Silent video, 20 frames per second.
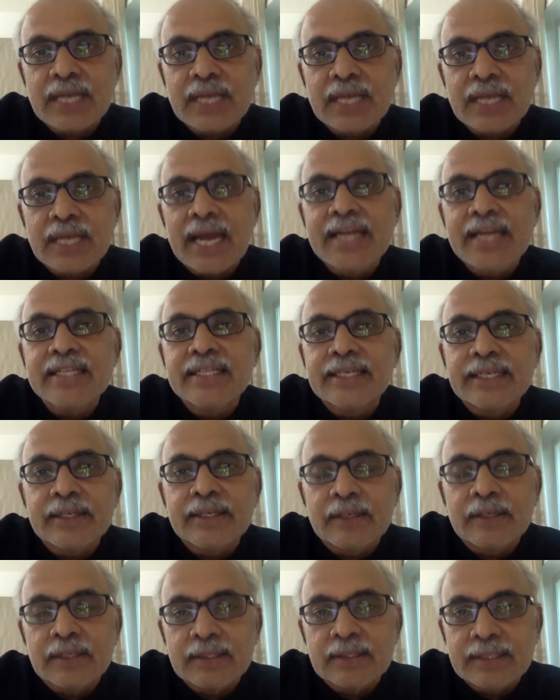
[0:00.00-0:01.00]
and
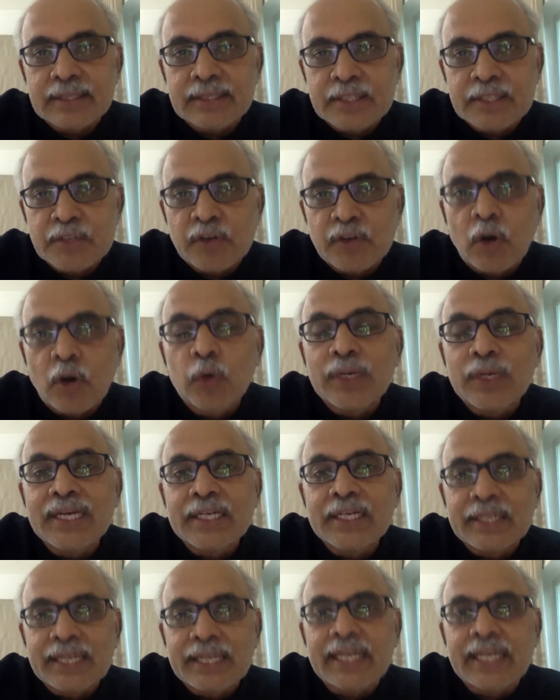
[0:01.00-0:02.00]
the
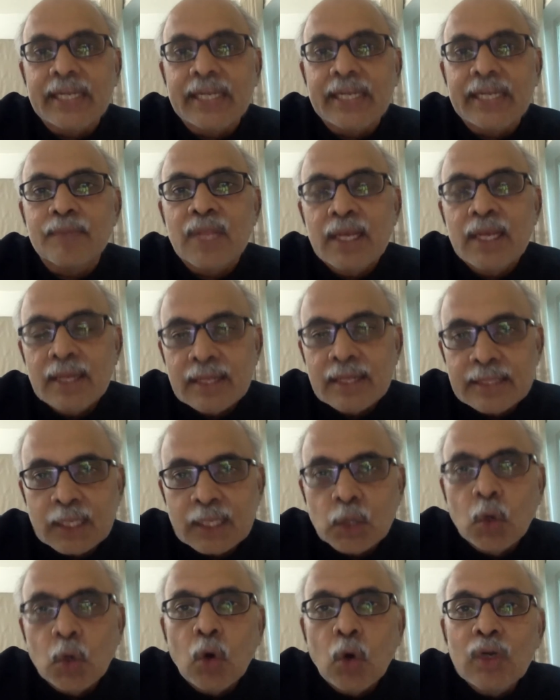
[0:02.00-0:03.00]
founding team, the
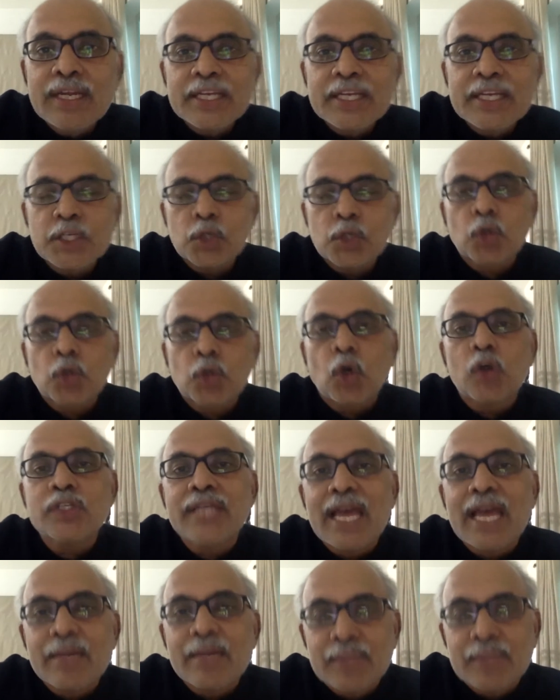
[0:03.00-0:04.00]
goal is to cross
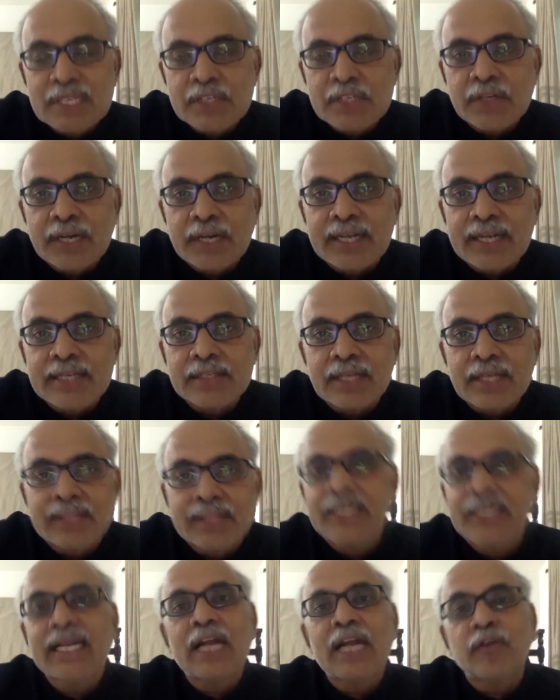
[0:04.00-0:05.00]
the animal studies and
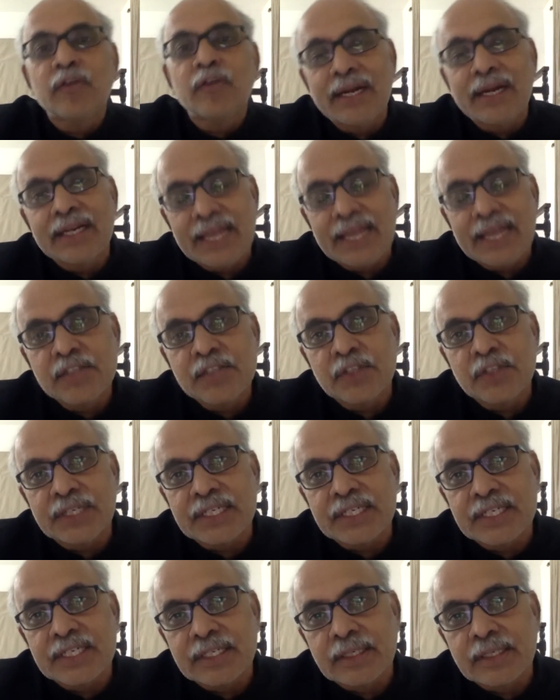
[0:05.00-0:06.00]
then I'll find an
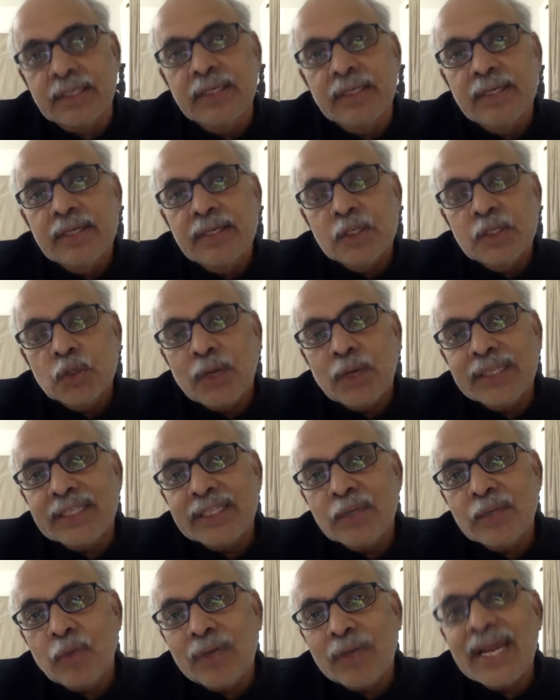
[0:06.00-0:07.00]
exit. So I
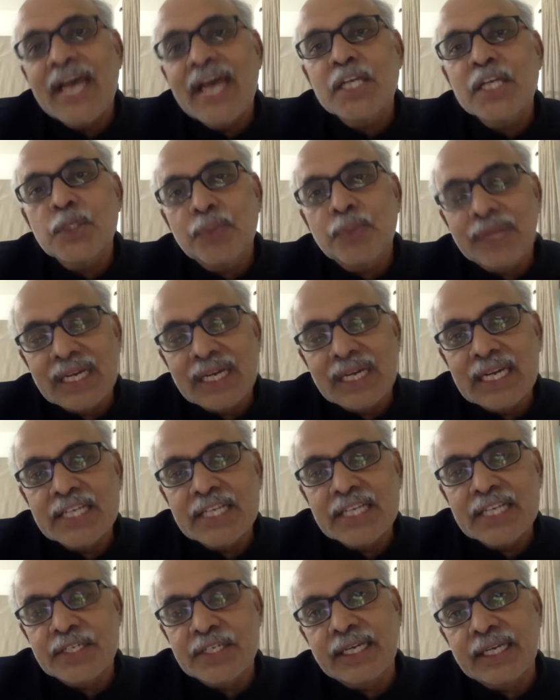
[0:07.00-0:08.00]
think one has to be
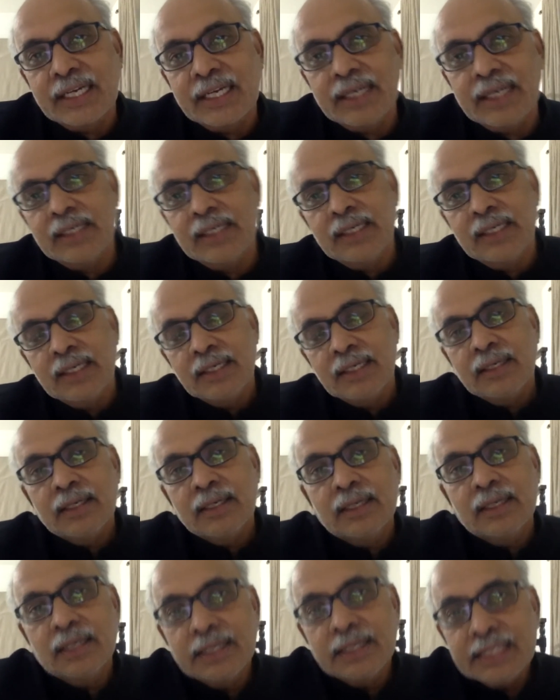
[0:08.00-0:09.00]
realistic.
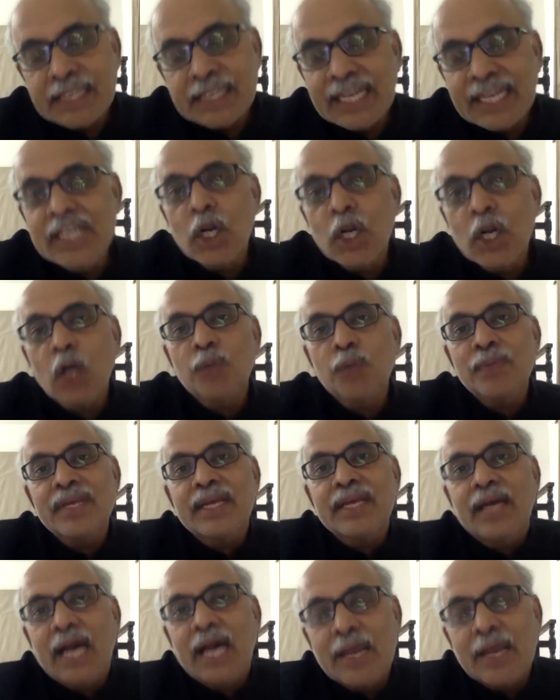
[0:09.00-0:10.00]
It need not
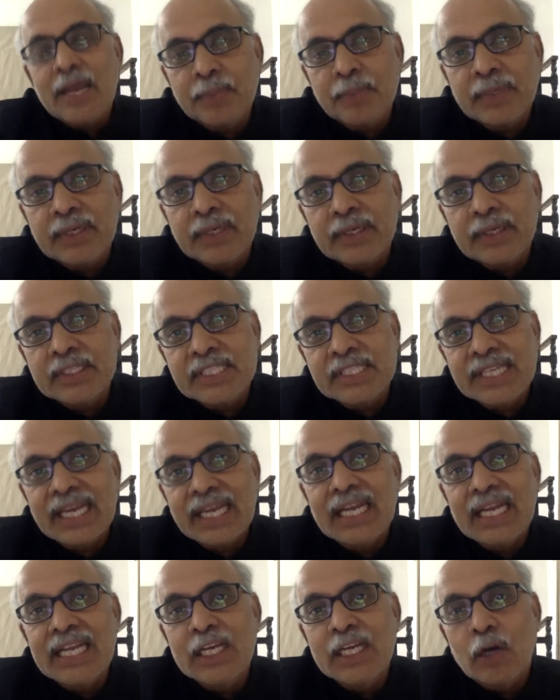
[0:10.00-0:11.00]
be a hyper
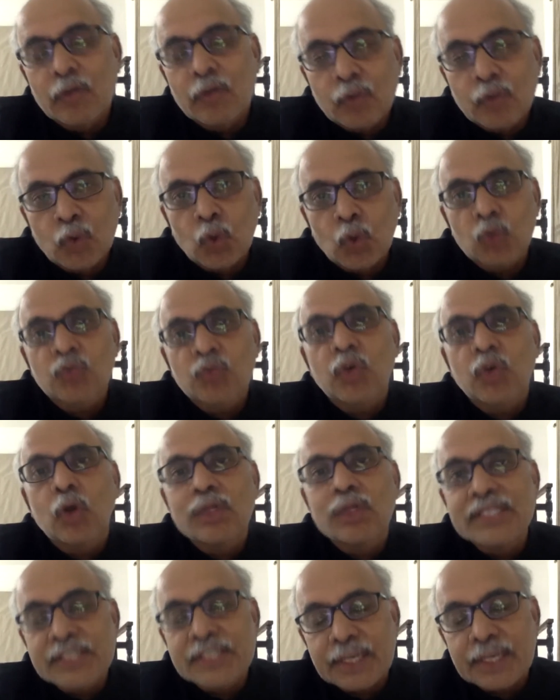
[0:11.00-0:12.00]
scaling of growth for all
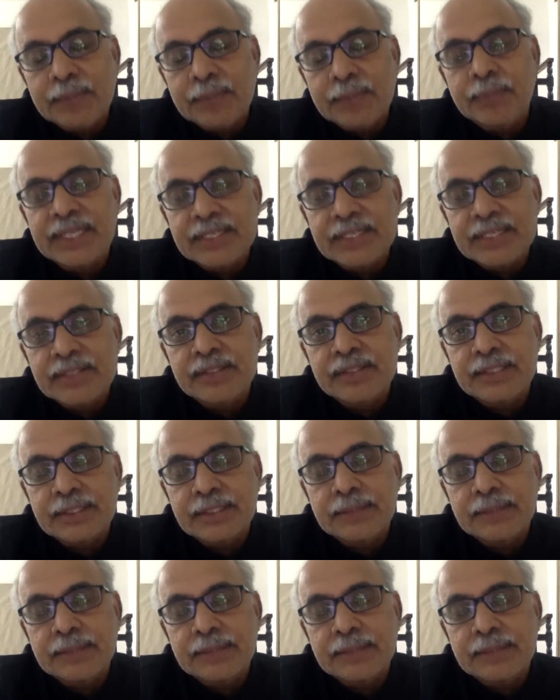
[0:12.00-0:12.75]
these companies.